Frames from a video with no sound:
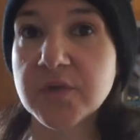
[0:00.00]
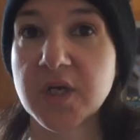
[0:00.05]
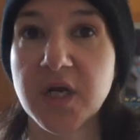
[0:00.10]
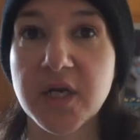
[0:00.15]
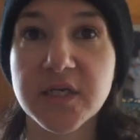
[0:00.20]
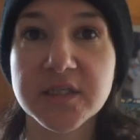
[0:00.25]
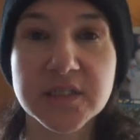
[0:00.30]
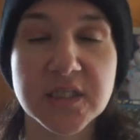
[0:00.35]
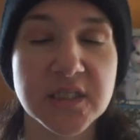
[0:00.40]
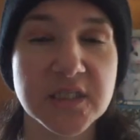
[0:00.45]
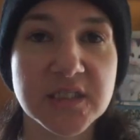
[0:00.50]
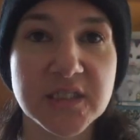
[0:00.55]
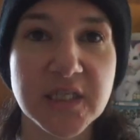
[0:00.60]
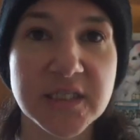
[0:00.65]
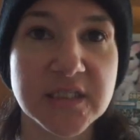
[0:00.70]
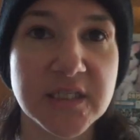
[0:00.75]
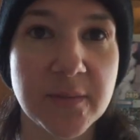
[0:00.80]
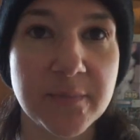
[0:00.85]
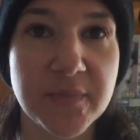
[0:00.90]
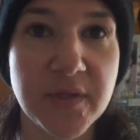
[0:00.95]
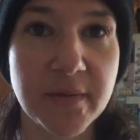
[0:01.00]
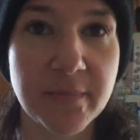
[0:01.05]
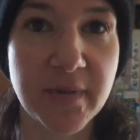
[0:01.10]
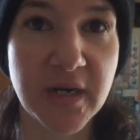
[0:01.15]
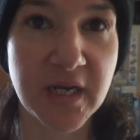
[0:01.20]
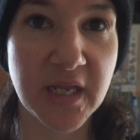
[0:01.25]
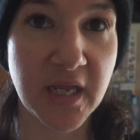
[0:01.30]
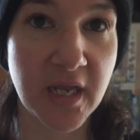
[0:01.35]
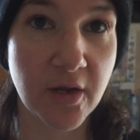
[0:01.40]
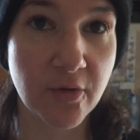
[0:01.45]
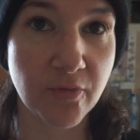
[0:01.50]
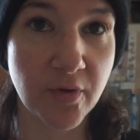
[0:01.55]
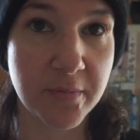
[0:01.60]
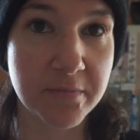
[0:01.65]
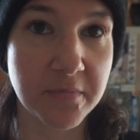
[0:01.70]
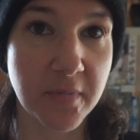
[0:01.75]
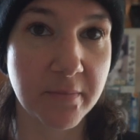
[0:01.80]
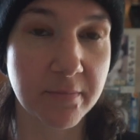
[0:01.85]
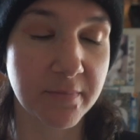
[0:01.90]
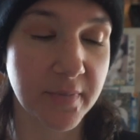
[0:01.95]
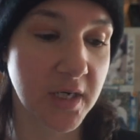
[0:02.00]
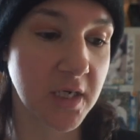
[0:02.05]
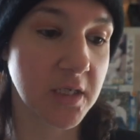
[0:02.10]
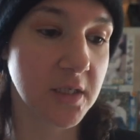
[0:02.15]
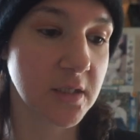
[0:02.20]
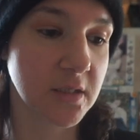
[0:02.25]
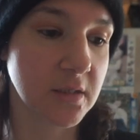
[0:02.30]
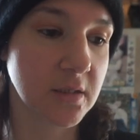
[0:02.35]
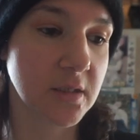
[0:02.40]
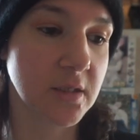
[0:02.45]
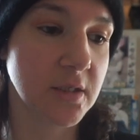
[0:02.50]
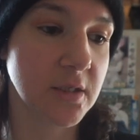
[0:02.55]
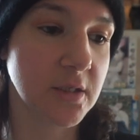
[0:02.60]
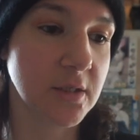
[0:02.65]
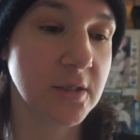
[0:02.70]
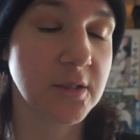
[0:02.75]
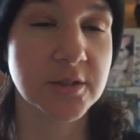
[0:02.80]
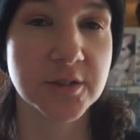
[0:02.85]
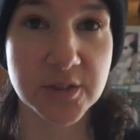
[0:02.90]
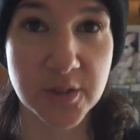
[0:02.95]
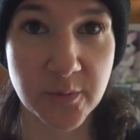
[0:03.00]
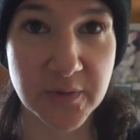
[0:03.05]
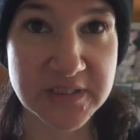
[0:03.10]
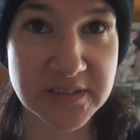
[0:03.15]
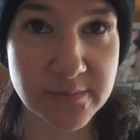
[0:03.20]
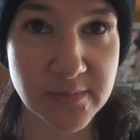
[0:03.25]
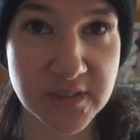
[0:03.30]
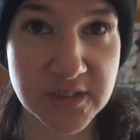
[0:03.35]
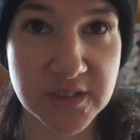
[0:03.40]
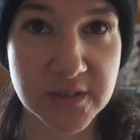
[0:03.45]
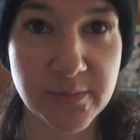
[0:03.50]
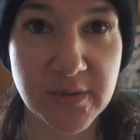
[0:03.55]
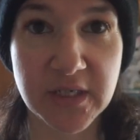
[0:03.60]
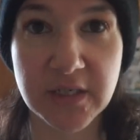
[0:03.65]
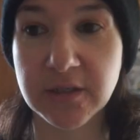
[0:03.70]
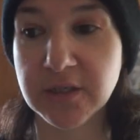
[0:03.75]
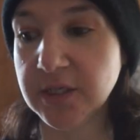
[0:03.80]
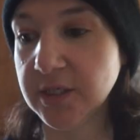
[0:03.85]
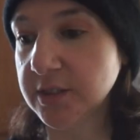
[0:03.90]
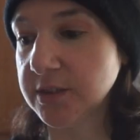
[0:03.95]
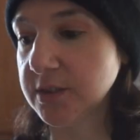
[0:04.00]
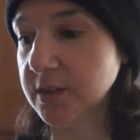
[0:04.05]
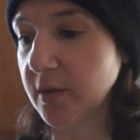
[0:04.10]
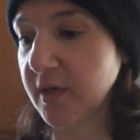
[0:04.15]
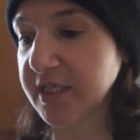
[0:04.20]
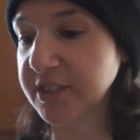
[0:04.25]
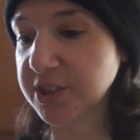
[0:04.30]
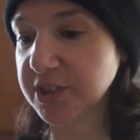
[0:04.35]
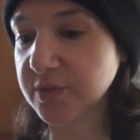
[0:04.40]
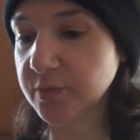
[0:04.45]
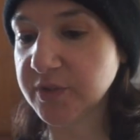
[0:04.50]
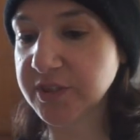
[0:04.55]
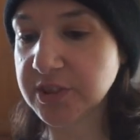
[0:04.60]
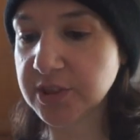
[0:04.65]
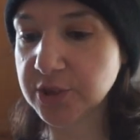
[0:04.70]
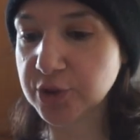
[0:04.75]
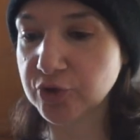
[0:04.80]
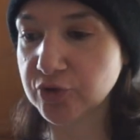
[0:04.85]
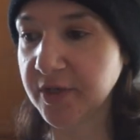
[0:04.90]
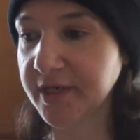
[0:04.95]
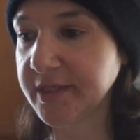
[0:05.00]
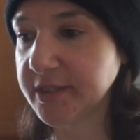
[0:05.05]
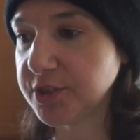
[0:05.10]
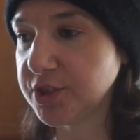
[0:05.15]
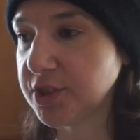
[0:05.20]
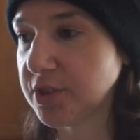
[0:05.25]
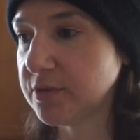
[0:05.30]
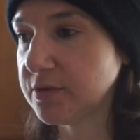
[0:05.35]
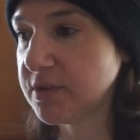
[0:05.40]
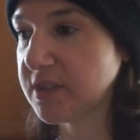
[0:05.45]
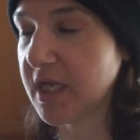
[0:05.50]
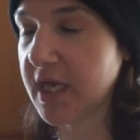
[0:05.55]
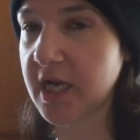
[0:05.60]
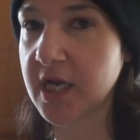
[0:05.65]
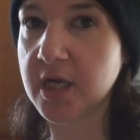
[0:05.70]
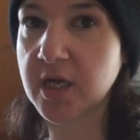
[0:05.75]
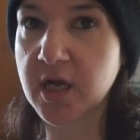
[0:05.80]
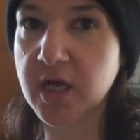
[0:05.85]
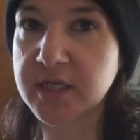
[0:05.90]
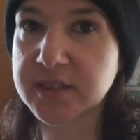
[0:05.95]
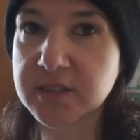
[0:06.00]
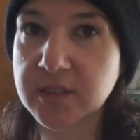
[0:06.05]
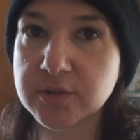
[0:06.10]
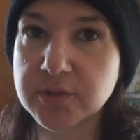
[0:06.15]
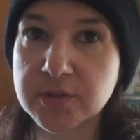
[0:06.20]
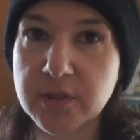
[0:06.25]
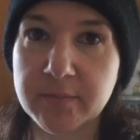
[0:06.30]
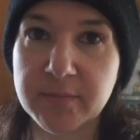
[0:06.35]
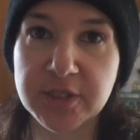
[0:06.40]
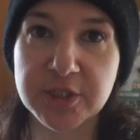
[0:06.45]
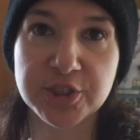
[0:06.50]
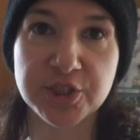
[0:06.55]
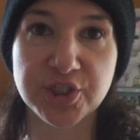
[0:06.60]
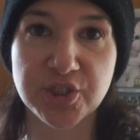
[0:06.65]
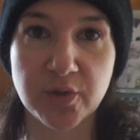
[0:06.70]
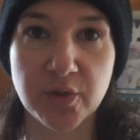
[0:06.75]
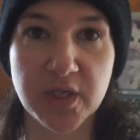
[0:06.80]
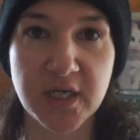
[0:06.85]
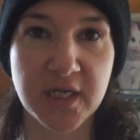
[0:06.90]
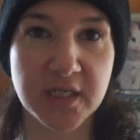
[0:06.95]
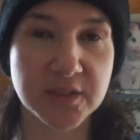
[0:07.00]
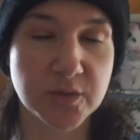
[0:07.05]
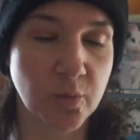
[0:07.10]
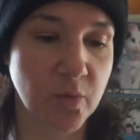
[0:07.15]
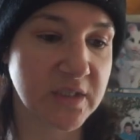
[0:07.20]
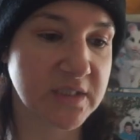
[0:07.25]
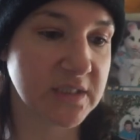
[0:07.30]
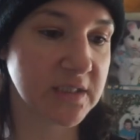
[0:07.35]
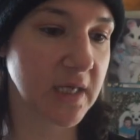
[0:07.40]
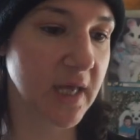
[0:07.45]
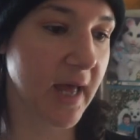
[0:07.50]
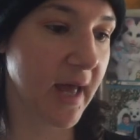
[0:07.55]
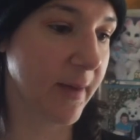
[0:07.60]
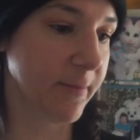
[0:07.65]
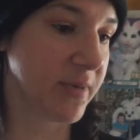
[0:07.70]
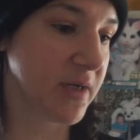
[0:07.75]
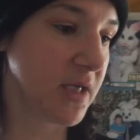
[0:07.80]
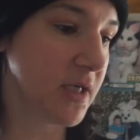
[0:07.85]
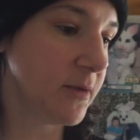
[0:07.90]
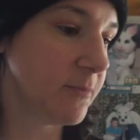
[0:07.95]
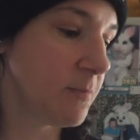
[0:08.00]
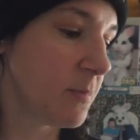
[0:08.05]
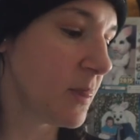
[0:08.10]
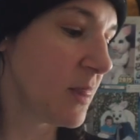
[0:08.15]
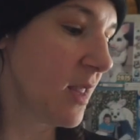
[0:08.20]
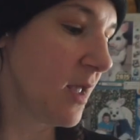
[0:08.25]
and I was gonna say something, but I can't remember. So it's meant to be. So I just went to Trader Joe's and Costco. So I'm gonna show you guys what's happening.